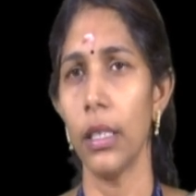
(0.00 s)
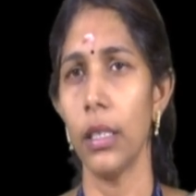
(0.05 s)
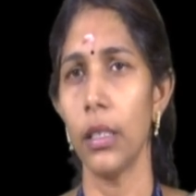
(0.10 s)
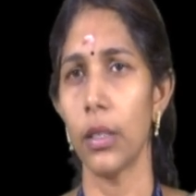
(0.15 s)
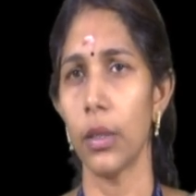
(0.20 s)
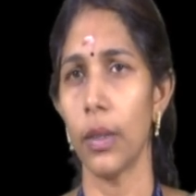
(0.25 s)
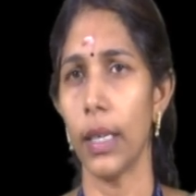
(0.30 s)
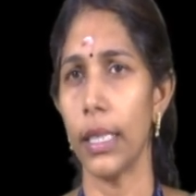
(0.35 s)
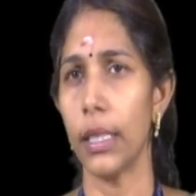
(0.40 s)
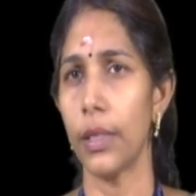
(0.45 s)

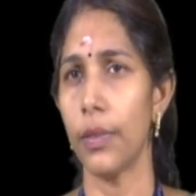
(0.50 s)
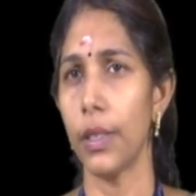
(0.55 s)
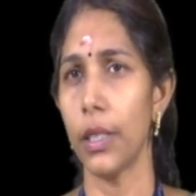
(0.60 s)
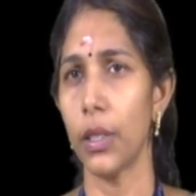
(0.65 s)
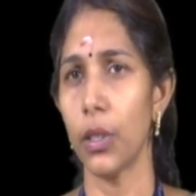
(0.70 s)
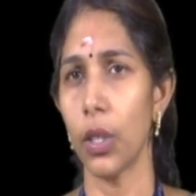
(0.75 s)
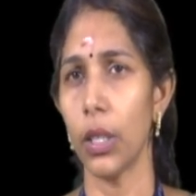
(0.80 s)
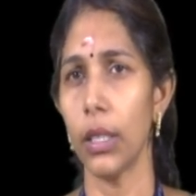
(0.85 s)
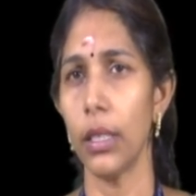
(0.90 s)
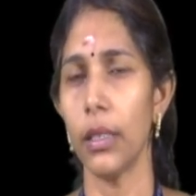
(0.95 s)
So as we
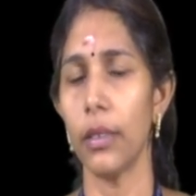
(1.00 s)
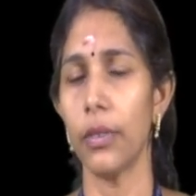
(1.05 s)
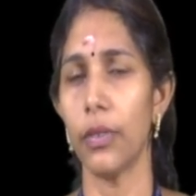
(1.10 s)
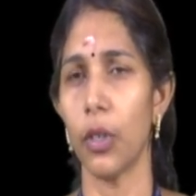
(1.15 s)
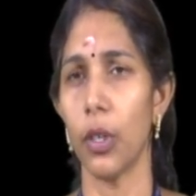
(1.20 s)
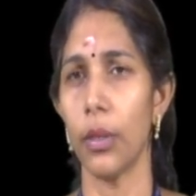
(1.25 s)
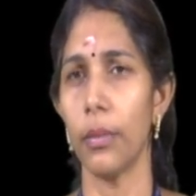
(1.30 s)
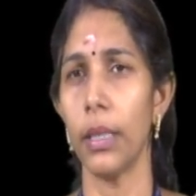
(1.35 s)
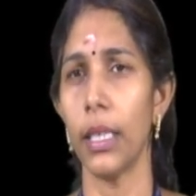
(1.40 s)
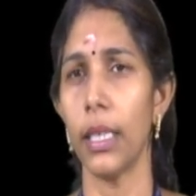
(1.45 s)
saw the
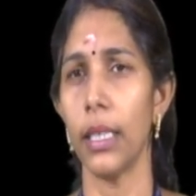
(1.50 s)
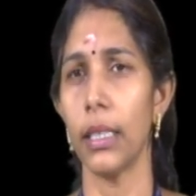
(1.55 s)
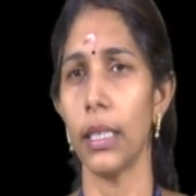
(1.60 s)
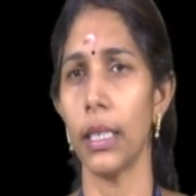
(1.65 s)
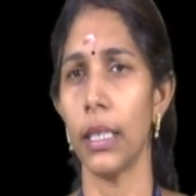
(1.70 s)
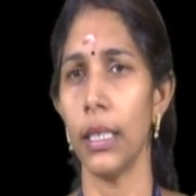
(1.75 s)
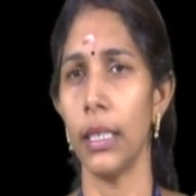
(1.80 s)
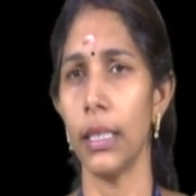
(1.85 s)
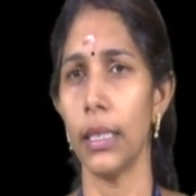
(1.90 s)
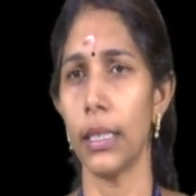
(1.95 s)
formula in the
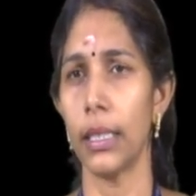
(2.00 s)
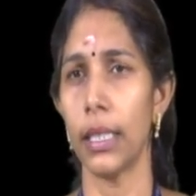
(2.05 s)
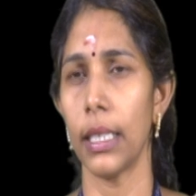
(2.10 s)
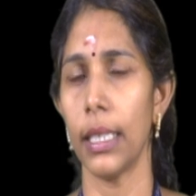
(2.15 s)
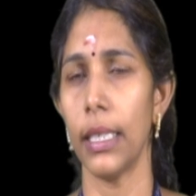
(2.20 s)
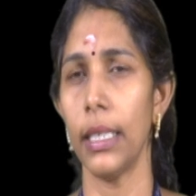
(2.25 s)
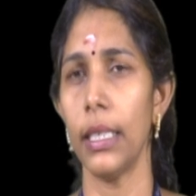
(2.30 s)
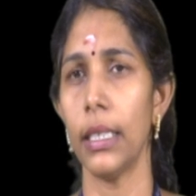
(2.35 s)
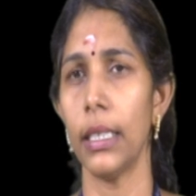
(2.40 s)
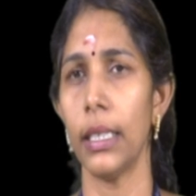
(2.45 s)
earlier
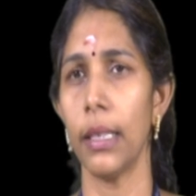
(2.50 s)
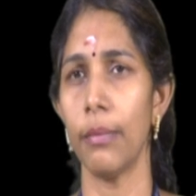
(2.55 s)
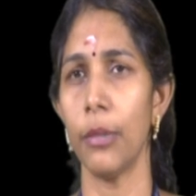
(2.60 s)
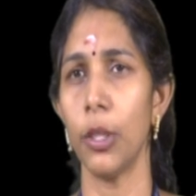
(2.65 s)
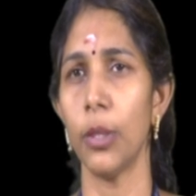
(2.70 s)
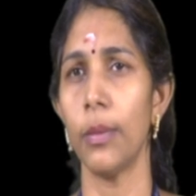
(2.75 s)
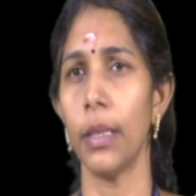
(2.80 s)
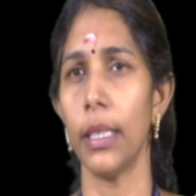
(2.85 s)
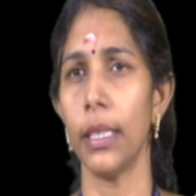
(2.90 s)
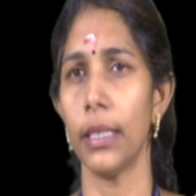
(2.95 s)
slide,
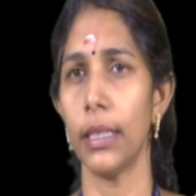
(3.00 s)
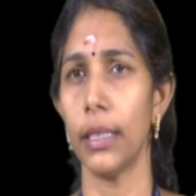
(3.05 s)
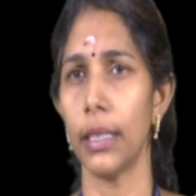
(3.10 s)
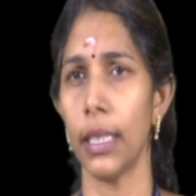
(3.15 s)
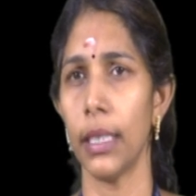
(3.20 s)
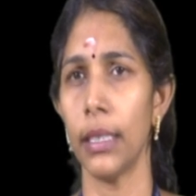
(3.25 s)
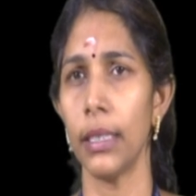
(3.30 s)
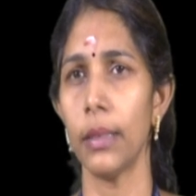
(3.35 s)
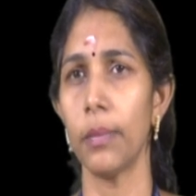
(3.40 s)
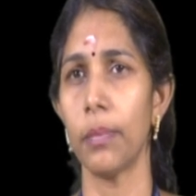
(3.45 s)
W minus
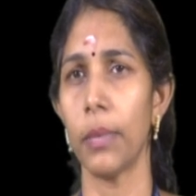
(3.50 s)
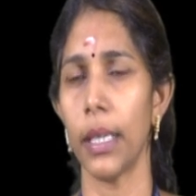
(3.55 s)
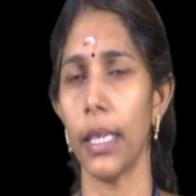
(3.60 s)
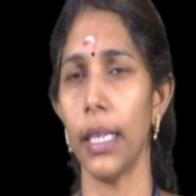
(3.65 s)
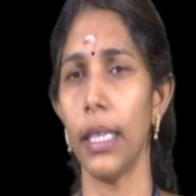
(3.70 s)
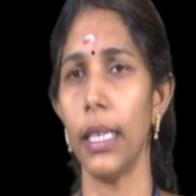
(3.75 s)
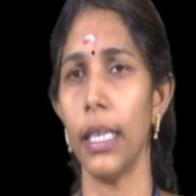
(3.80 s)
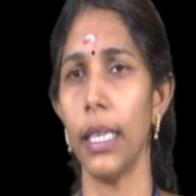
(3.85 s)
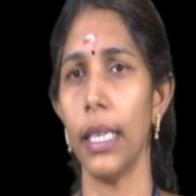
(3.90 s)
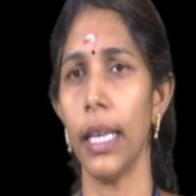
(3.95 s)
S
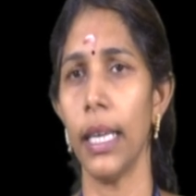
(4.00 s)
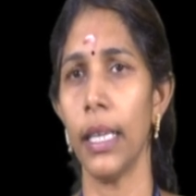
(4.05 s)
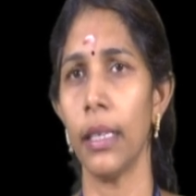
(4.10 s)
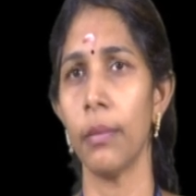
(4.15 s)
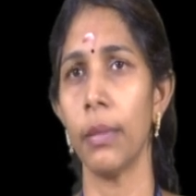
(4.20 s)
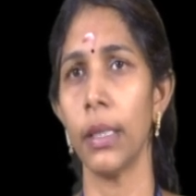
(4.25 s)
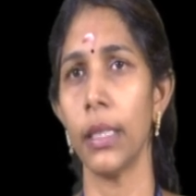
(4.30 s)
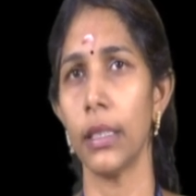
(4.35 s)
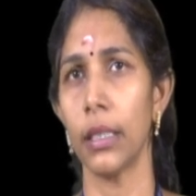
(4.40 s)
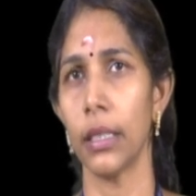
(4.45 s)
pi d n
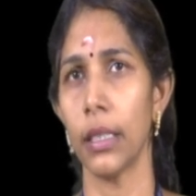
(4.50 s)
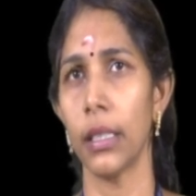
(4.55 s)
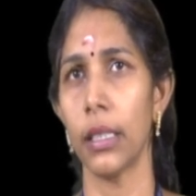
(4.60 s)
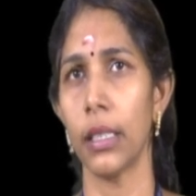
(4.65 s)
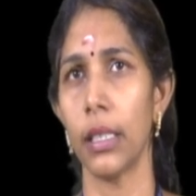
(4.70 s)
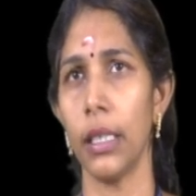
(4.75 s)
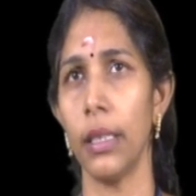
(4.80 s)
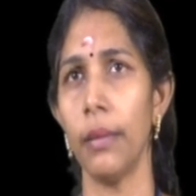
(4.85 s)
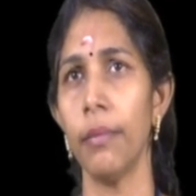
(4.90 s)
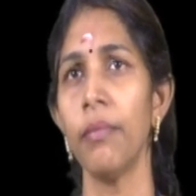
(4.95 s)
by
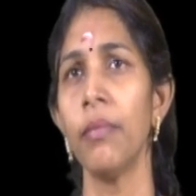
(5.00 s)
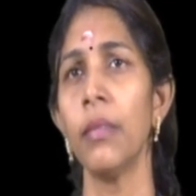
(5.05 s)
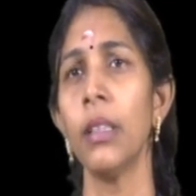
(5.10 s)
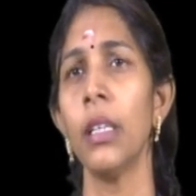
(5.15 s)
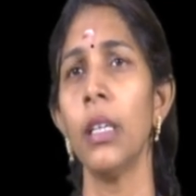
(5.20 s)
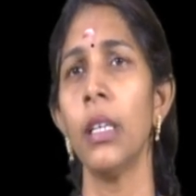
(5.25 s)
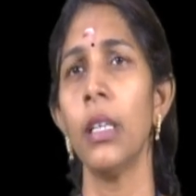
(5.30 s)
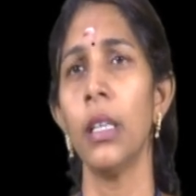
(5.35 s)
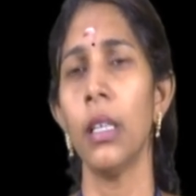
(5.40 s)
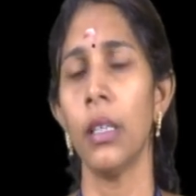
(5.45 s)
60
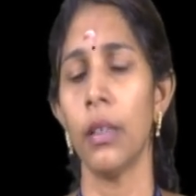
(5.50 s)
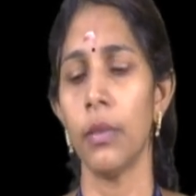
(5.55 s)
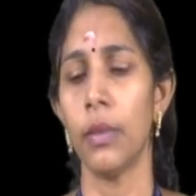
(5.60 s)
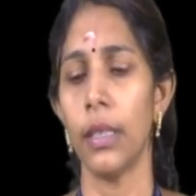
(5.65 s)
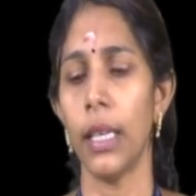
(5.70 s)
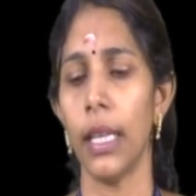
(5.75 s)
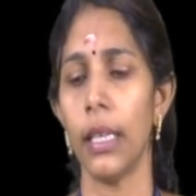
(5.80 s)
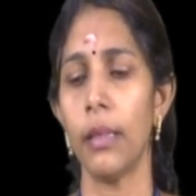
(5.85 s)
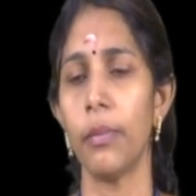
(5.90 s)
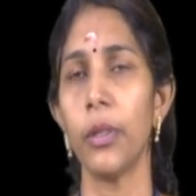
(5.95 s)

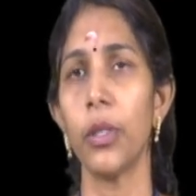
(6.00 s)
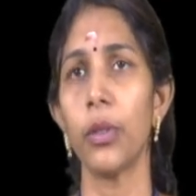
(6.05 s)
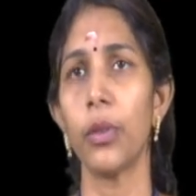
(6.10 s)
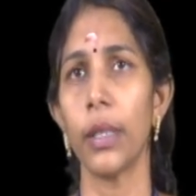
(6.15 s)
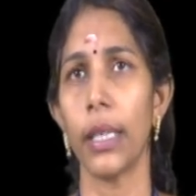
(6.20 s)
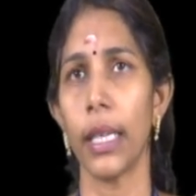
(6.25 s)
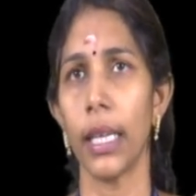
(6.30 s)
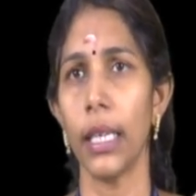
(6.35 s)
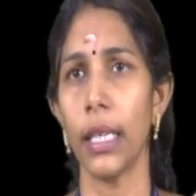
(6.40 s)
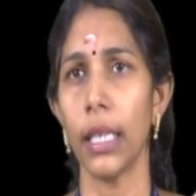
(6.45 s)
will help you to
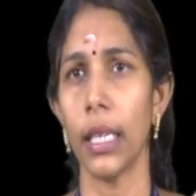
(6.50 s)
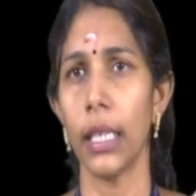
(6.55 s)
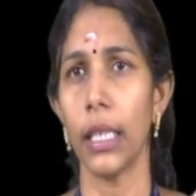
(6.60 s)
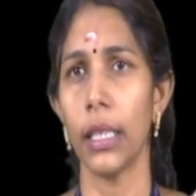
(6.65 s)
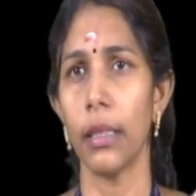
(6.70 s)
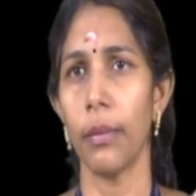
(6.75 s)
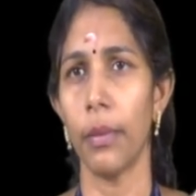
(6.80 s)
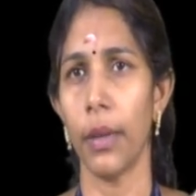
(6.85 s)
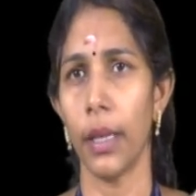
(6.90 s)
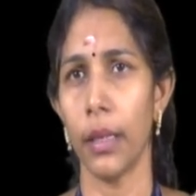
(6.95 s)
calculate
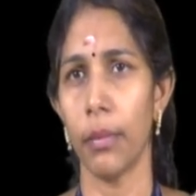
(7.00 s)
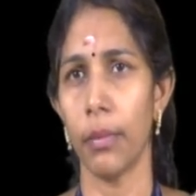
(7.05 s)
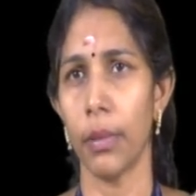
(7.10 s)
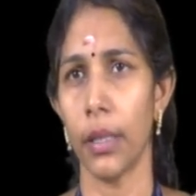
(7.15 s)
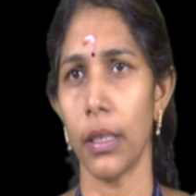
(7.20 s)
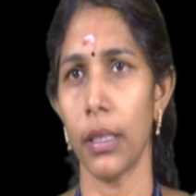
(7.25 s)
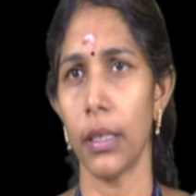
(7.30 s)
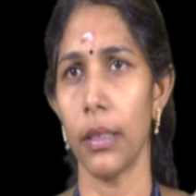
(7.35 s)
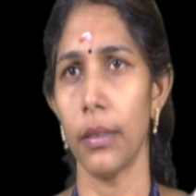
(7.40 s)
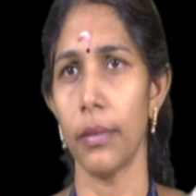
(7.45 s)
the brake
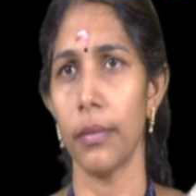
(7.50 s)
power.